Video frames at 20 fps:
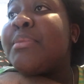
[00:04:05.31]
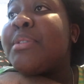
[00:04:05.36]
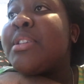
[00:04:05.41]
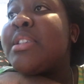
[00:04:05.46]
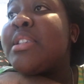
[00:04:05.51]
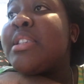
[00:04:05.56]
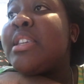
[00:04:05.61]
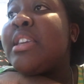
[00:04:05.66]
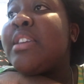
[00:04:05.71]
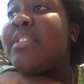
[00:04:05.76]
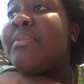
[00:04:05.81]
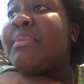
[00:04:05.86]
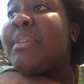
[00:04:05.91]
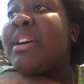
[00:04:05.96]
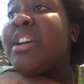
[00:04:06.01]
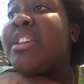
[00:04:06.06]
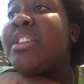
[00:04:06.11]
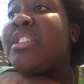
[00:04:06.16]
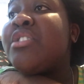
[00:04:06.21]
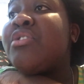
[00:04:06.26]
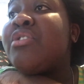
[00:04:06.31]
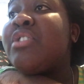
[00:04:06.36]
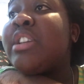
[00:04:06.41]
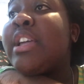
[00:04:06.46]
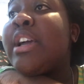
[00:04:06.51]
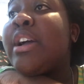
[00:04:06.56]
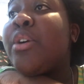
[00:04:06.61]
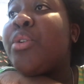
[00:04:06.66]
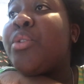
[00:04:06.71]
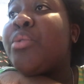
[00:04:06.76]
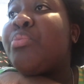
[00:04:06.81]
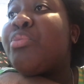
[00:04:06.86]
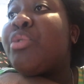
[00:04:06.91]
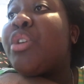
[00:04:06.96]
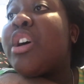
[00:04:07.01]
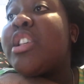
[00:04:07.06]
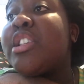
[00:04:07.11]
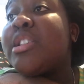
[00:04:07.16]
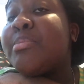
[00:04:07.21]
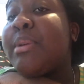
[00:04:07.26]
to see if marriage is really a good
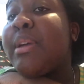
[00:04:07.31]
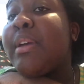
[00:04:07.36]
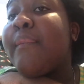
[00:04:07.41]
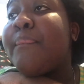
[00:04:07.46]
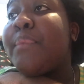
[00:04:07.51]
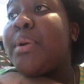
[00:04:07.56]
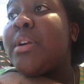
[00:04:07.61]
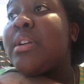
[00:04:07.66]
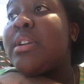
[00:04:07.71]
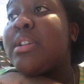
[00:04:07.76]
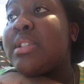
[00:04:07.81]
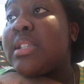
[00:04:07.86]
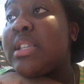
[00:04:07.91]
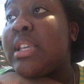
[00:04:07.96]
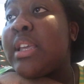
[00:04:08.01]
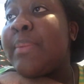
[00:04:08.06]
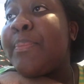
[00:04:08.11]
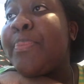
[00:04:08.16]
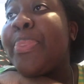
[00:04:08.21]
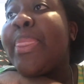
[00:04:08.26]
prospect per se.